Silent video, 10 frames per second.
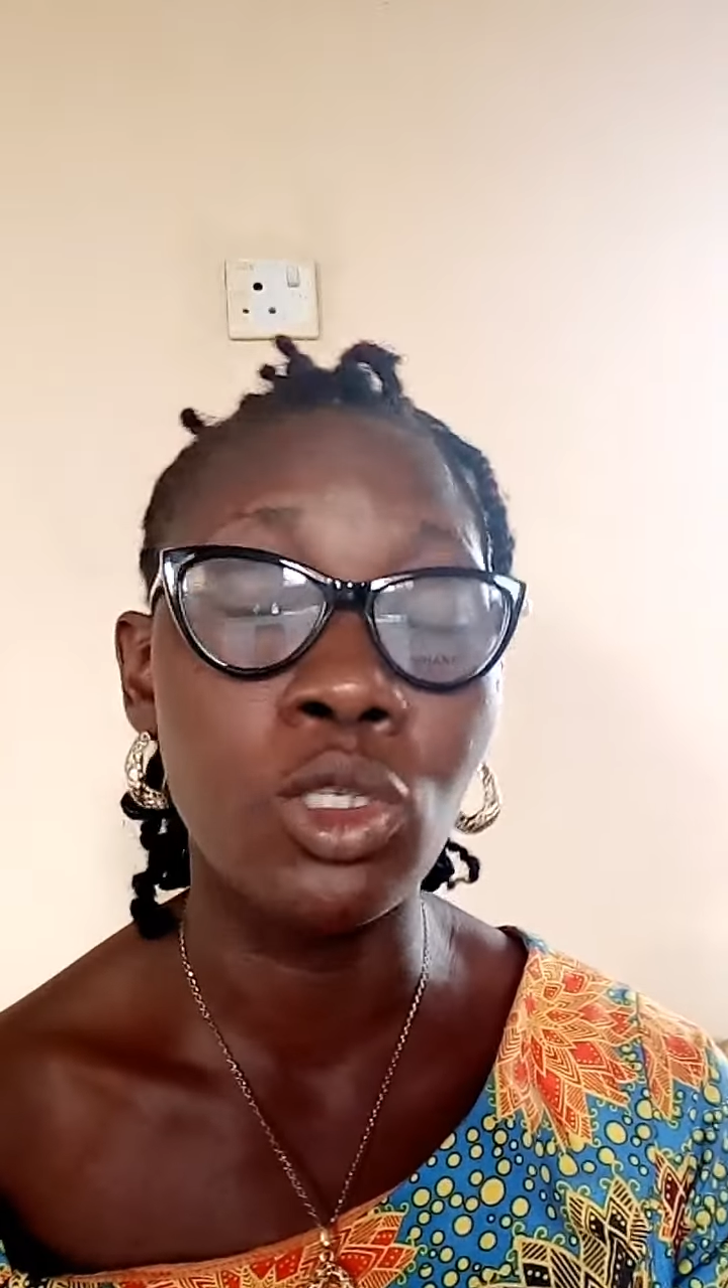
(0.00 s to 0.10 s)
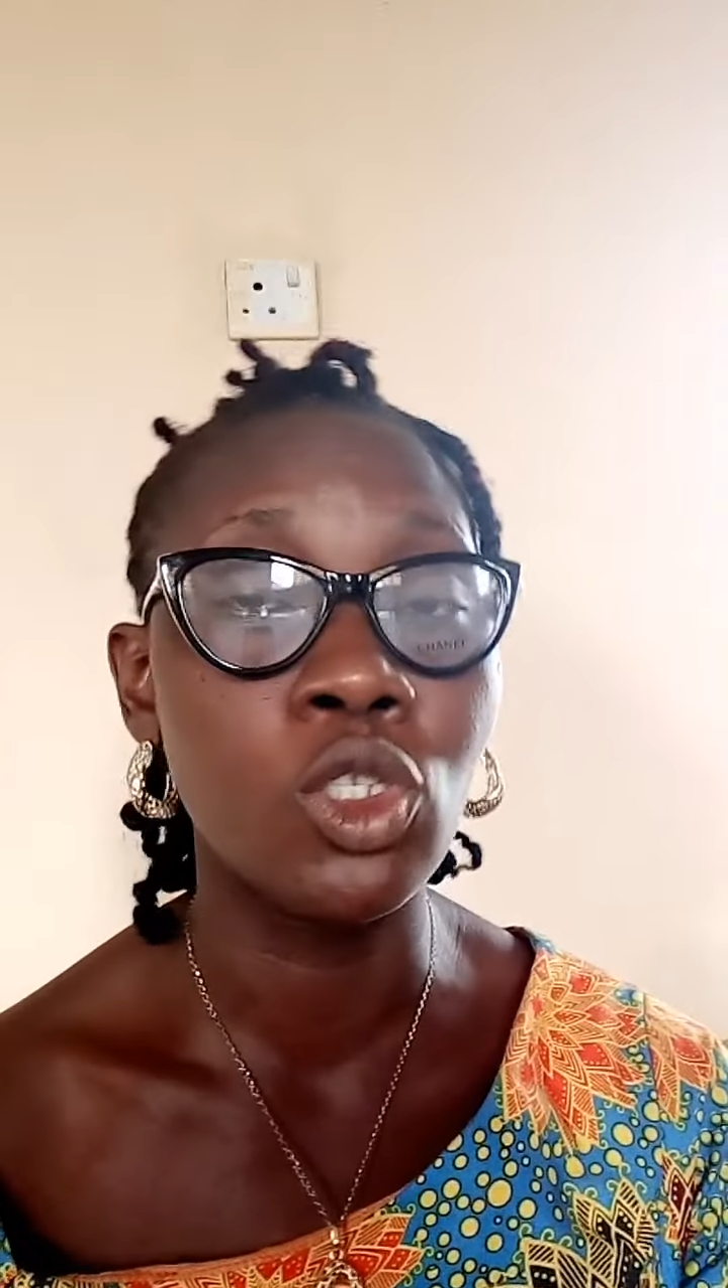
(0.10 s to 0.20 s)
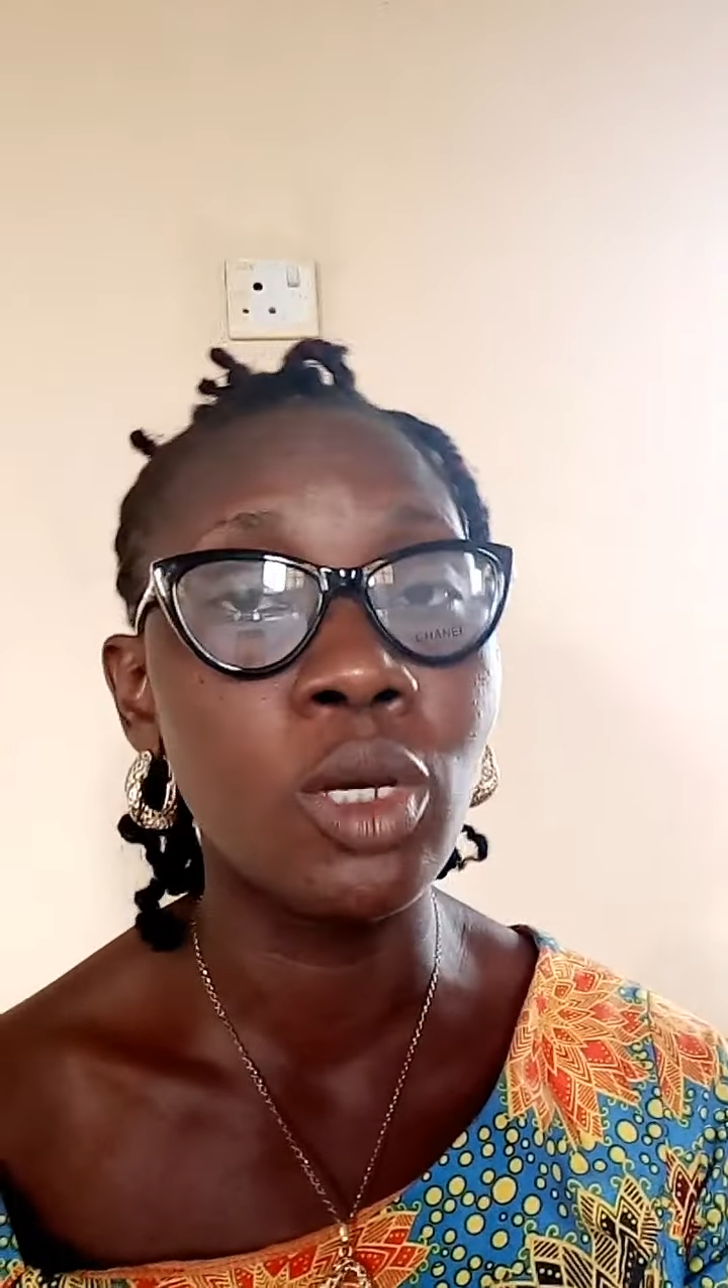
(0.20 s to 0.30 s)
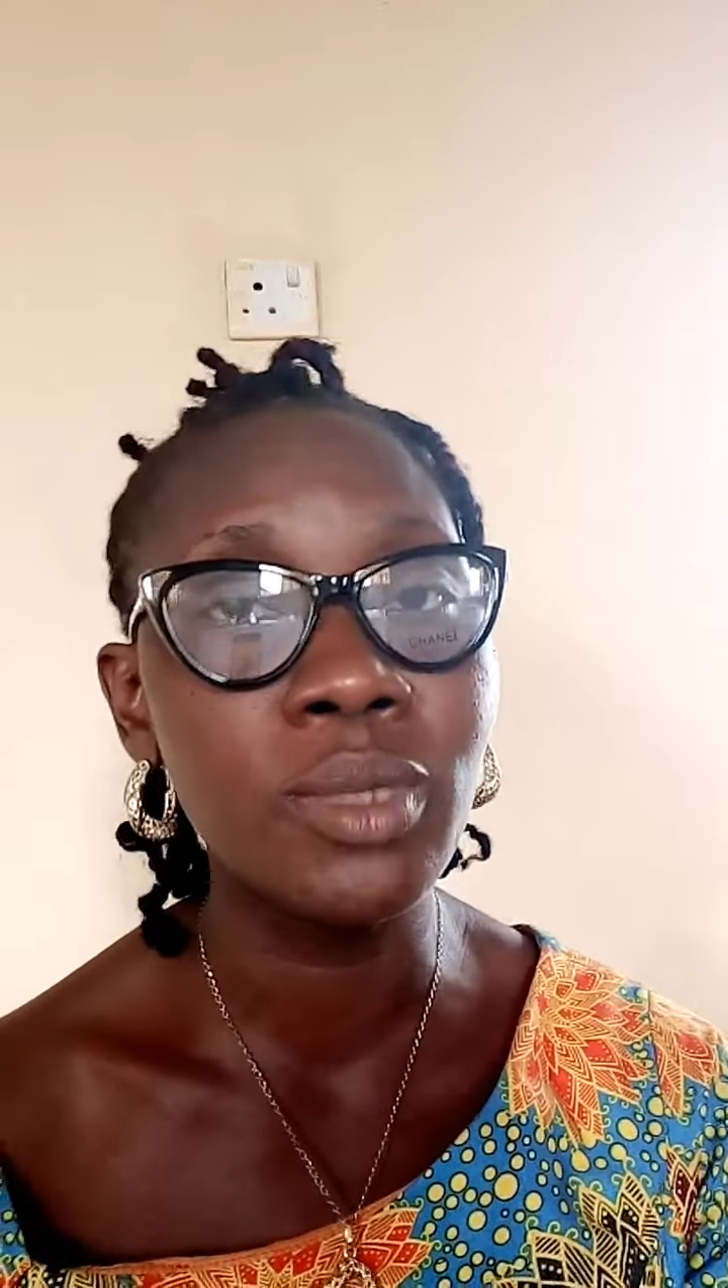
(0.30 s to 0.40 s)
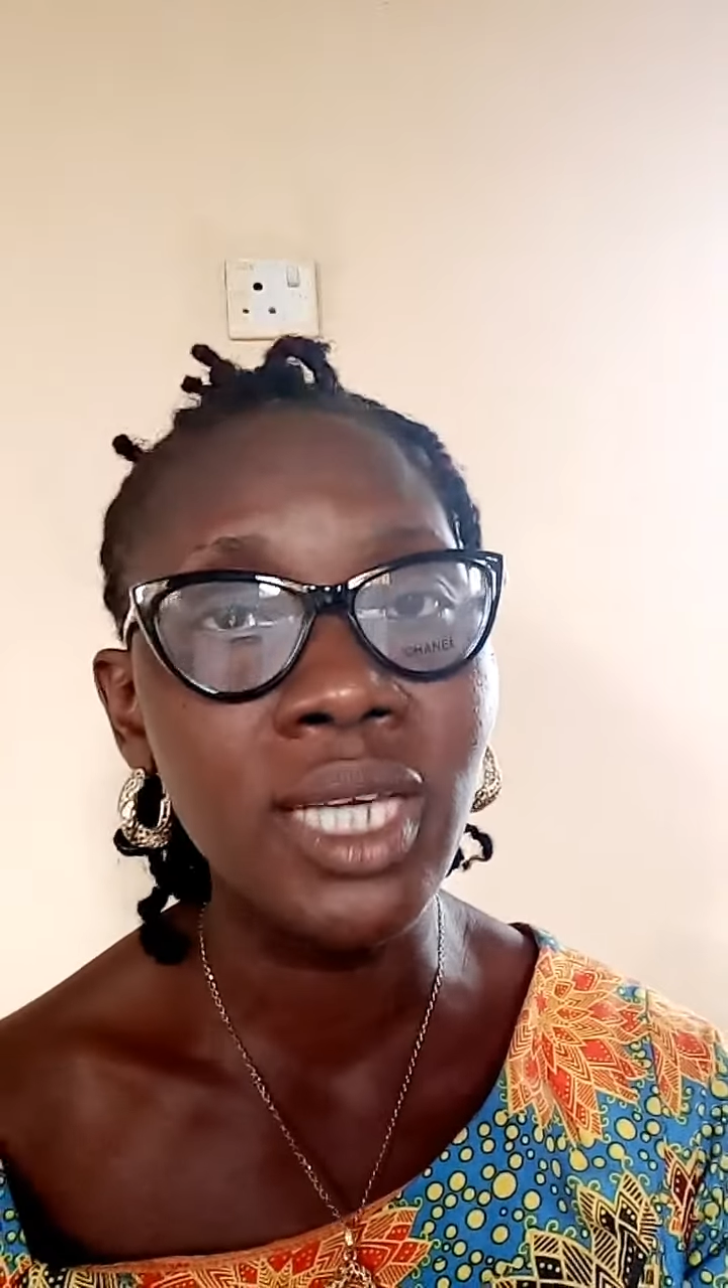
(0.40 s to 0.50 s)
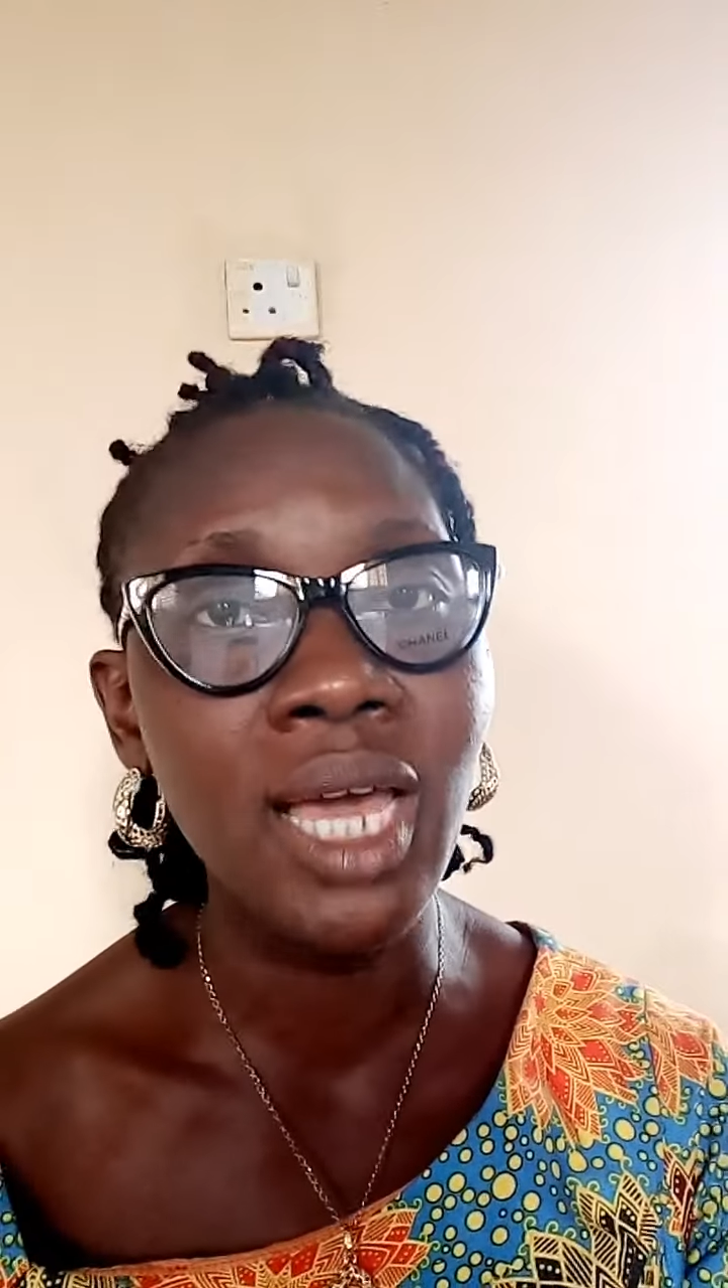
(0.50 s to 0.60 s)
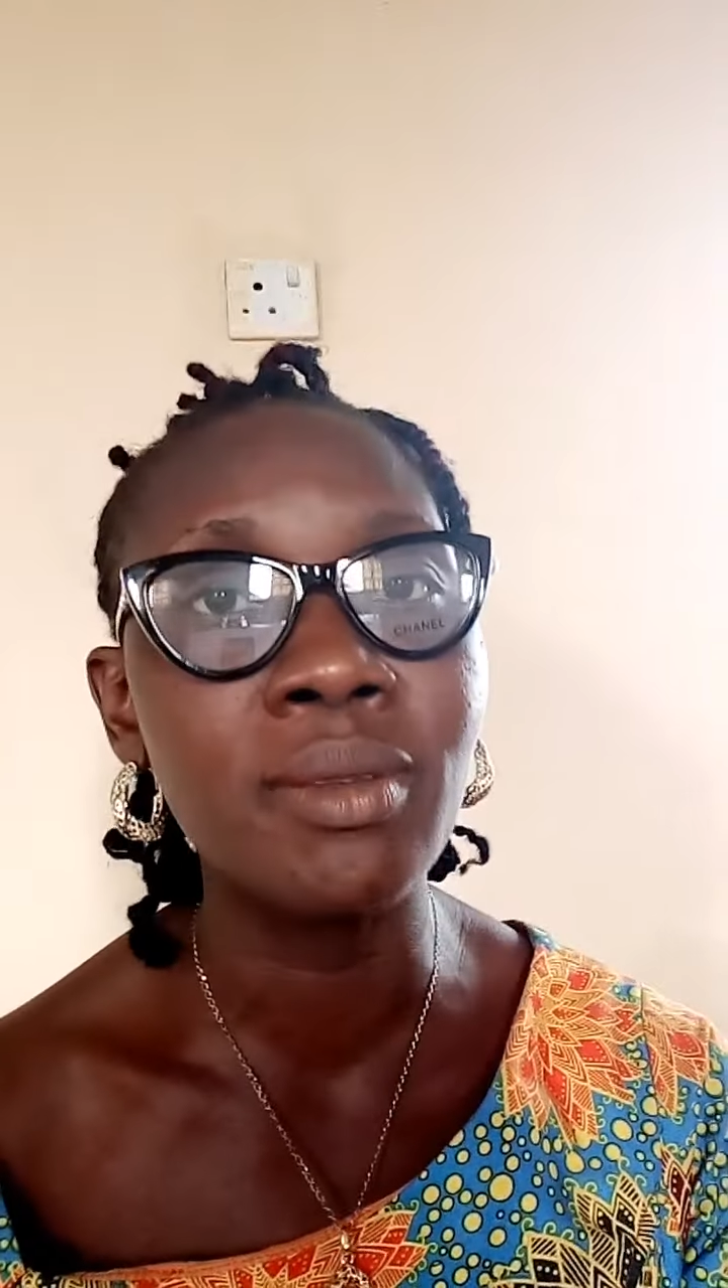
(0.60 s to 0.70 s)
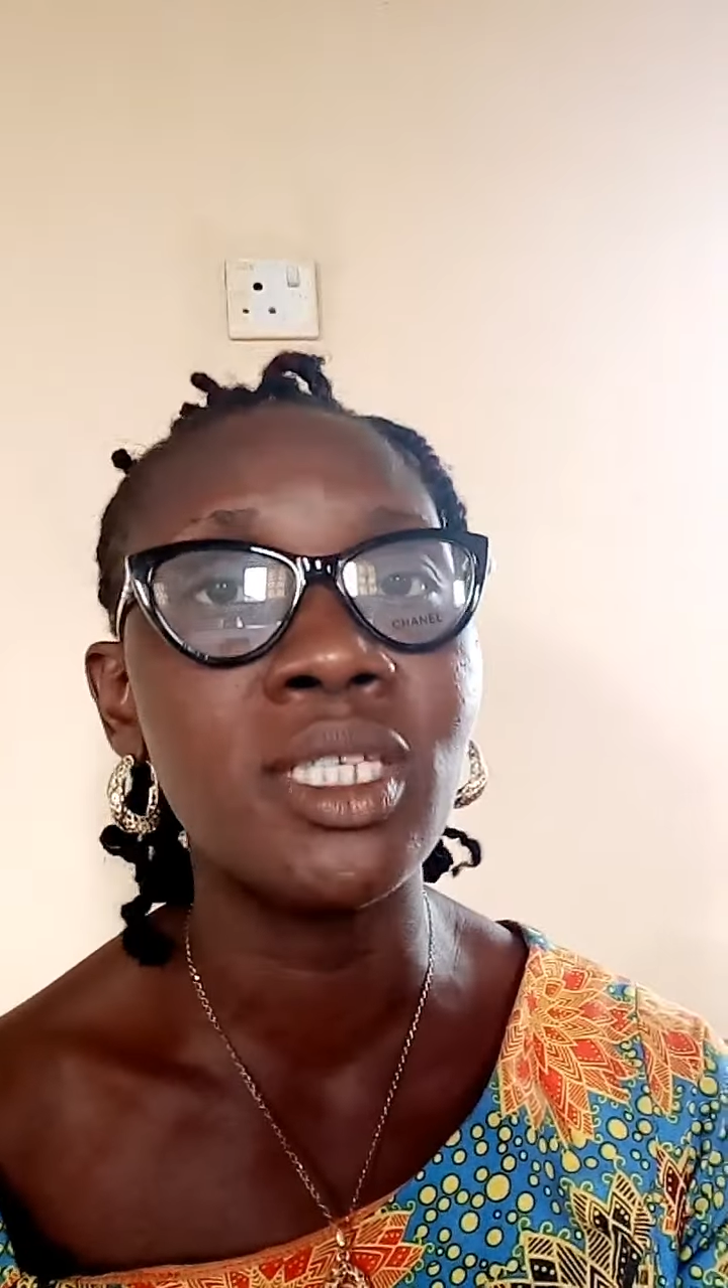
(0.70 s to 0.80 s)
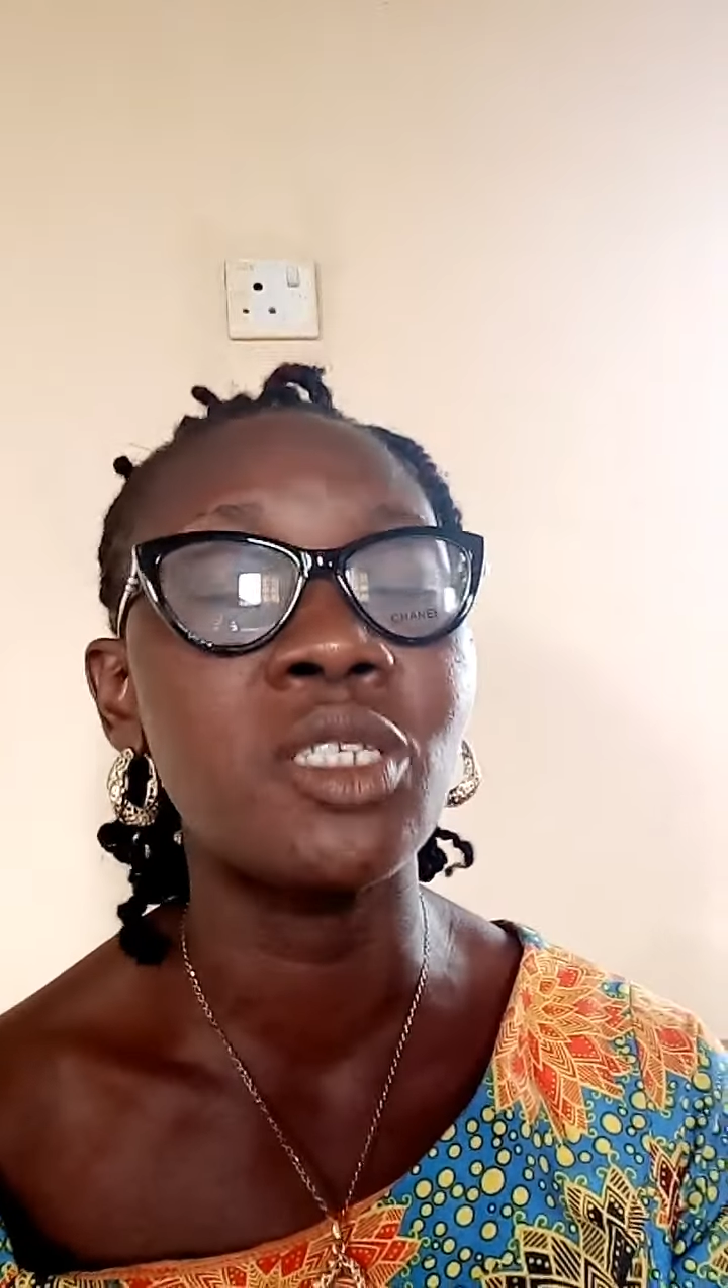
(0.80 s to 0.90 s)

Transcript: Sometimes